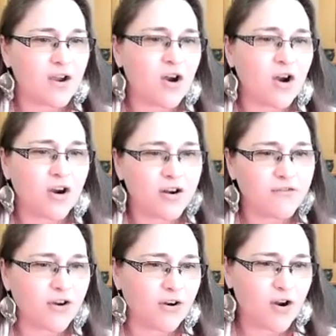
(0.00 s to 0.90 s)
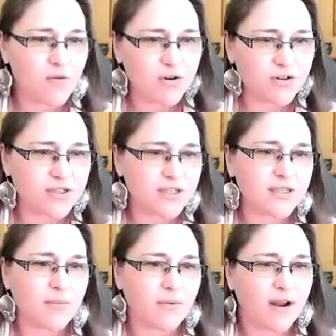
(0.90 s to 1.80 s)
hard for your homeowners to
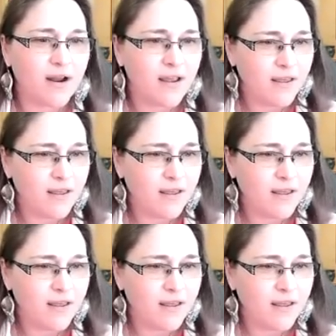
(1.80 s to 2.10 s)
separate